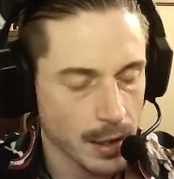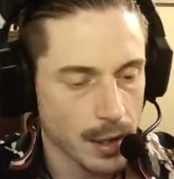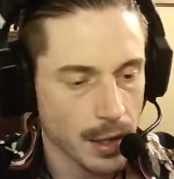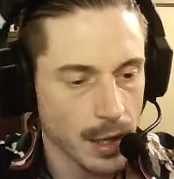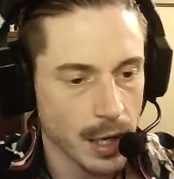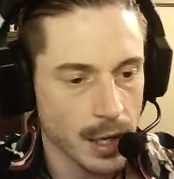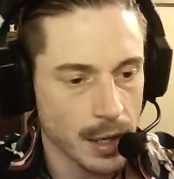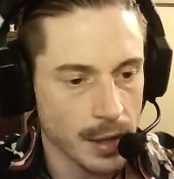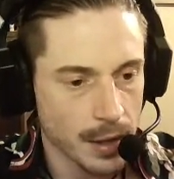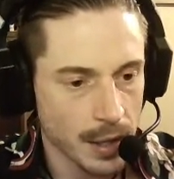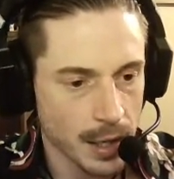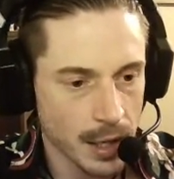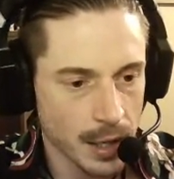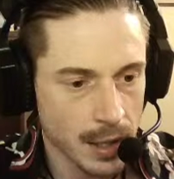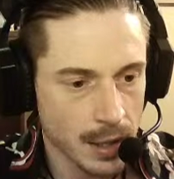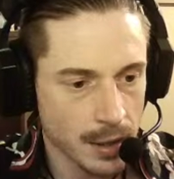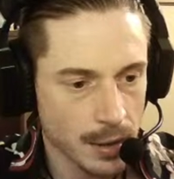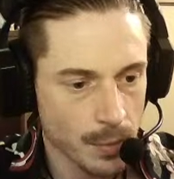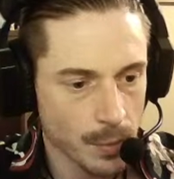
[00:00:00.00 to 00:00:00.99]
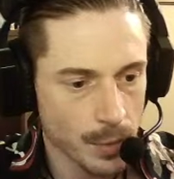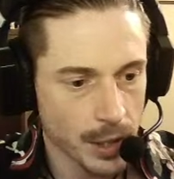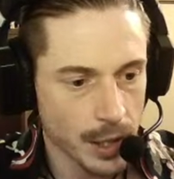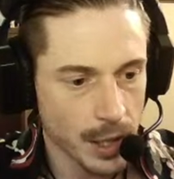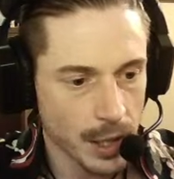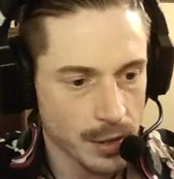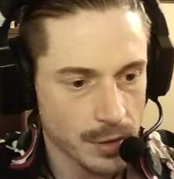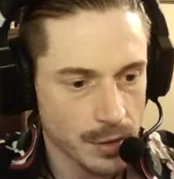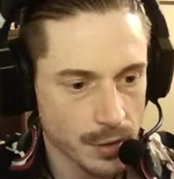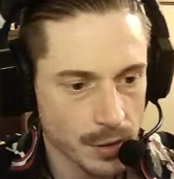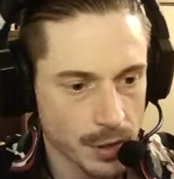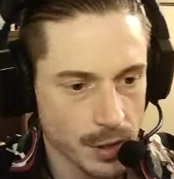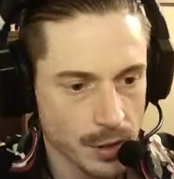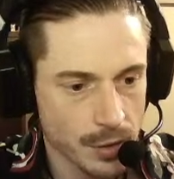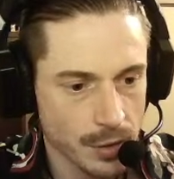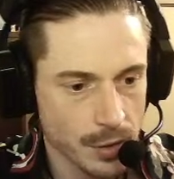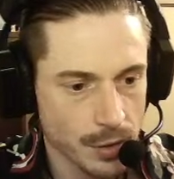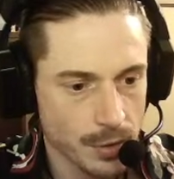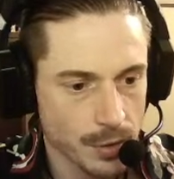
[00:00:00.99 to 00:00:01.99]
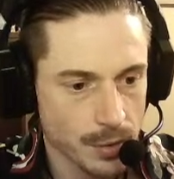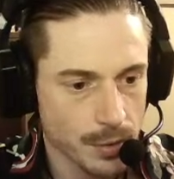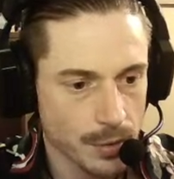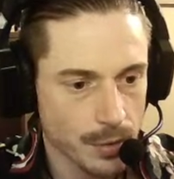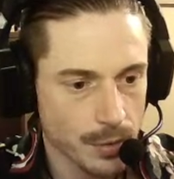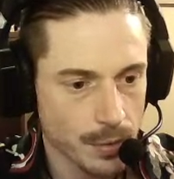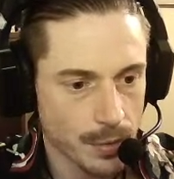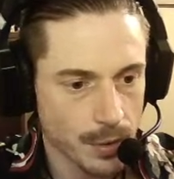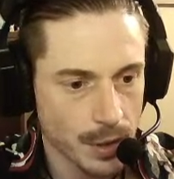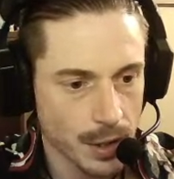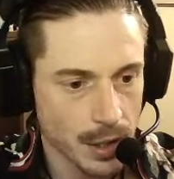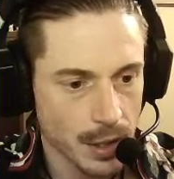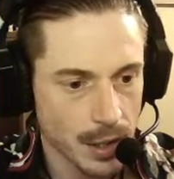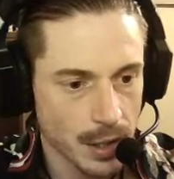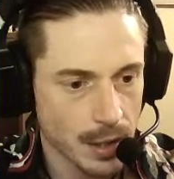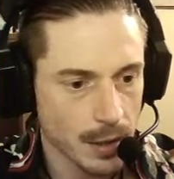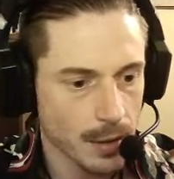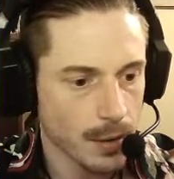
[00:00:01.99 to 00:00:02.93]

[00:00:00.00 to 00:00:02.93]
And then we enter into the